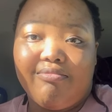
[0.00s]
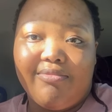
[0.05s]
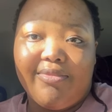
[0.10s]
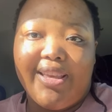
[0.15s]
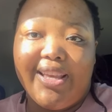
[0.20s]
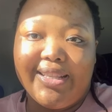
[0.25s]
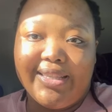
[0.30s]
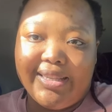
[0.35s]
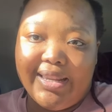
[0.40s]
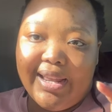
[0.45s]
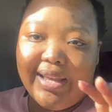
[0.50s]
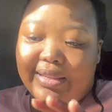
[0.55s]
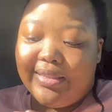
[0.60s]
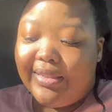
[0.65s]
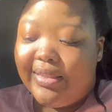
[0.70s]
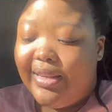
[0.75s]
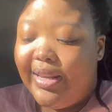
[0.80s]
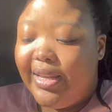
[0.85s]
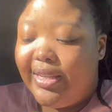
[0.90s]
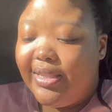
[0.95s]
it's
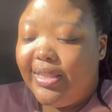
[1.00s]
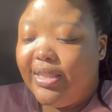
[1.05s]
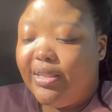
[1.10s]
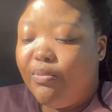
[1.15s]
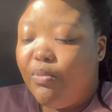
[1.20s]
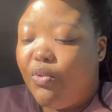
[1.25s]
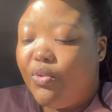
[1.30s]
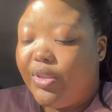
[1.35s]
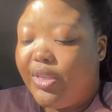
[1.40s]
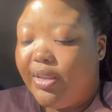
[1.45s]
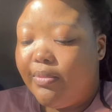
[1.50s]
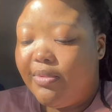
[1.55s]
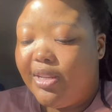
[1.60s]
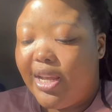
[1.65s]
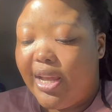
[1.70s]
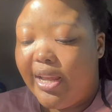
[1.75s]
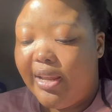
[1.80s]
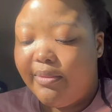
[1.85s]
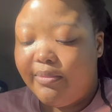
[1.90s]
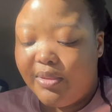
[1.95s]
less is more
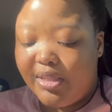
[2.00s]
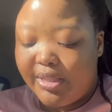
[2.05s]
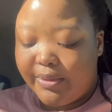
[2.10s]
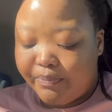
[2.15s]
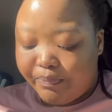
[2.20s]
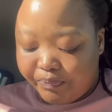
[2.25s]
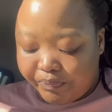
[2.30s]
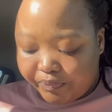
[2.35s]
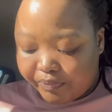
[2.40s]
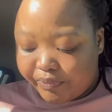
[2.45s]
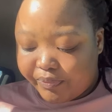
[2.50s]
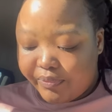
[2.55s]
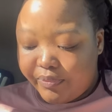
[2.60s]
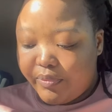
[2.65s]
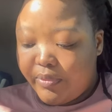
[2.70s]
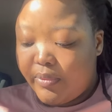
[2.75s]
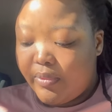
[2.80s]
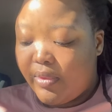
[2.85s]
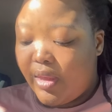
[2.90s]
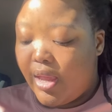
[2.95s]
sometimes.
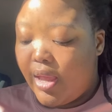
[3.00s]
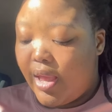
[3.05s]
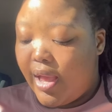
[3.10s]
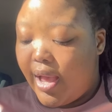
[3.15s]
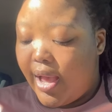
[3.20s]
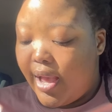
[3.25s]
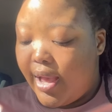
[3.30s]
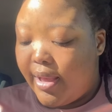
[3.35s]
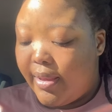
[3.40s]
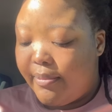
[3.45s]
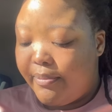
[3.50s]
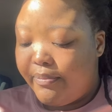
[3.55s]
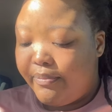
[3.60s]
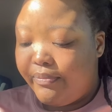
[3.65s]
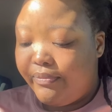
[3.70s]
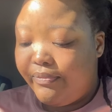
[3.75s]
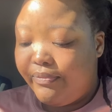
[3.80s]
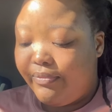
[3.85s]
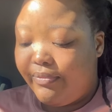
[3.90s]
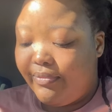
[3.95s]

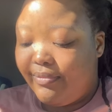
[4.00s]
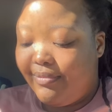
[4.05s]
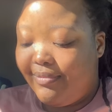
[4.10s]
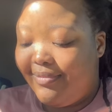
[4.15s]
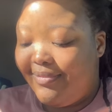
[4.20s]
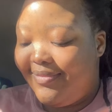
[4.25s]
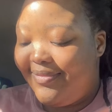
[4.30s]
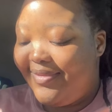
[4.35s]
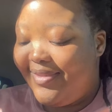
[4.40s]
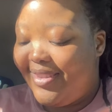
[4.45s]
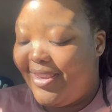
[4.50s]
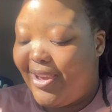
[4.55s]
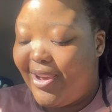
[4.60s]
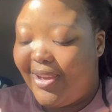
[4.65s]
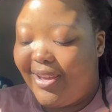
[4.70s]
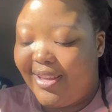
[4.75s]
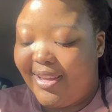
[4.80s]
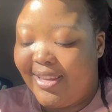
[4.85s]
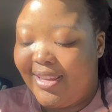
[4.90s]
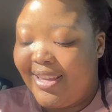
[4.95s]

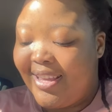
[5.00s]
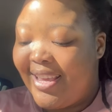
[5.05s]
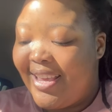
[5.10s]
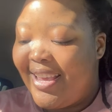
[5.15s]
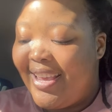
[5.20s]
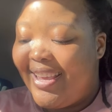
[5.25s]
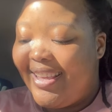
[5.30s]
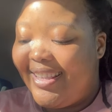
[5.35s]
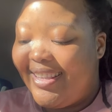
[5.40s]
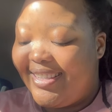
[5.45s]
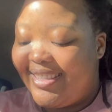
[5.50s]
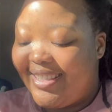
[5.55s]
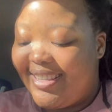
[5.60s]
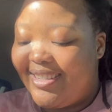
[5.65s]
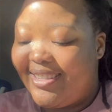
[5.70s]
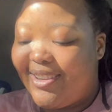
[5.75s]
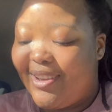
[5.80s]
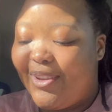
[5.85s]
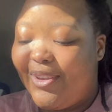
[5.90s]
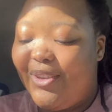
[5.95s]
Yeah, these
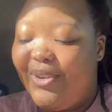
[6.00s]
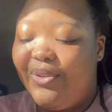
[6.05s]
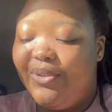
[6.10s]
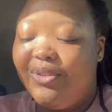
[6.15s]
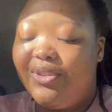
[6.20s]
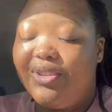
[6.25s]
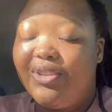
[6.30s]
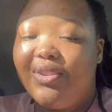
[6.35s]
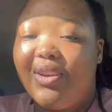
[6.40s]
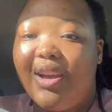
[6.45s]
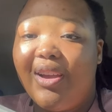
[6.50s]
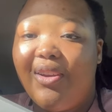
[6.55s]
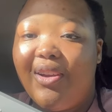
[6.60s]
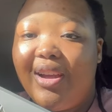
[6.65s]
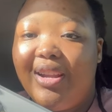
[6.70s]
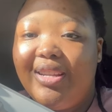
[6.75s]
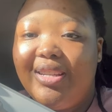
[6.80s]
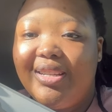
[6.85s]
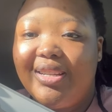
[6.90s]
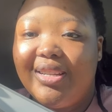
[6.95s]
things are huge. So I
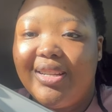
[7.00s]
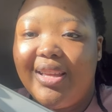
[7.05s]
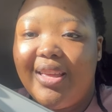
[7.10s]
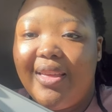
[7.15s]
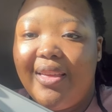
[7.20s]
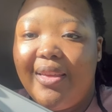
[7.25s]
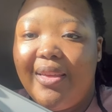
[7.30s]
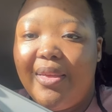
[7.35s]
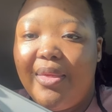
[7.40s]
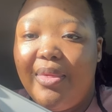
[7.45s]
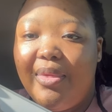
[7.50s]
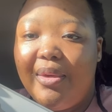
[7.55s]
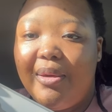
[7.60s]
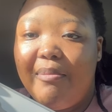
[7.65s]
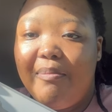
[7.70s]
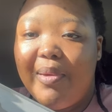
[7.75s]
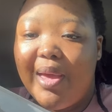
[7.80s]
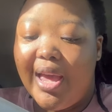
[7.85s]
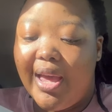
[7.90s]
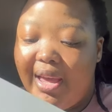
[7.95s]
got the
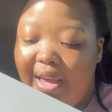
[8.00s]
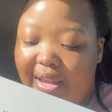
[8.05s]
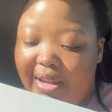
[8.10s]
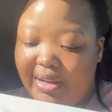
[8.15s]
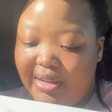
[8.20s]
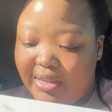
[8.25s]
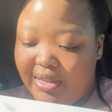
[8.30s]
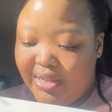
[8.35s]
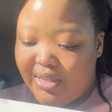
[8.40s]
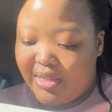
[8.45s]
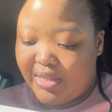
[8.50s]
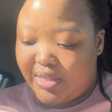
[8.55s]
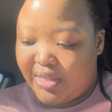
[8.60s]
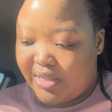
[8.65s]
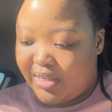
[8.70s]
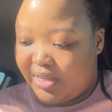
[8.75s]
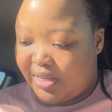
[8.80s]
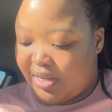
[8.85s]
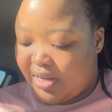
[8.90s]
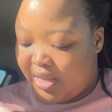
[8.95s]
band,
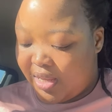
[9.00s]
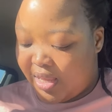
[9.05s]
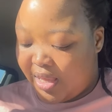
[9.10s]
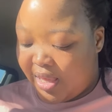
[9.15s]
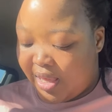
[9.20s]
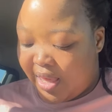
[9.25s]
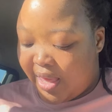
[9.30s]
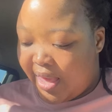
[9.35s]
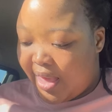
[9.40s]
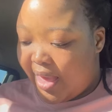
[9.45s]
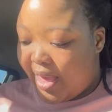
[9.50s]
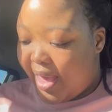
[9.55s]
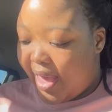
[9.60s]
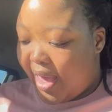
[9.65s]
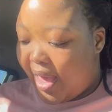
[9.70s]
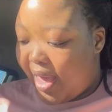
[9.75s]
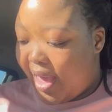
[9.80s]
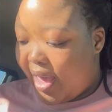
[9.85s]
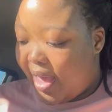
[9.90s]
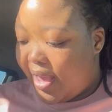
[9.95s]

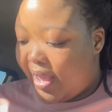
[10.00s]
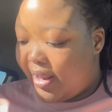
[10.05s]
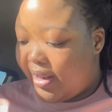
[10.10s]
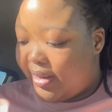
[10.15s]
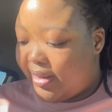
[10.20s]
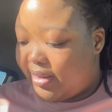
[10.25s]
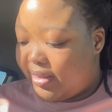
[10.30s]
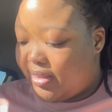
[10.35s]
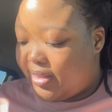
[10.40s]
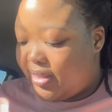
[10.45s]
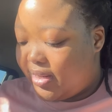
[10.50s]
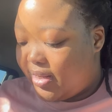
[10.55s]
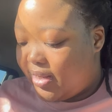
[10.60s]
and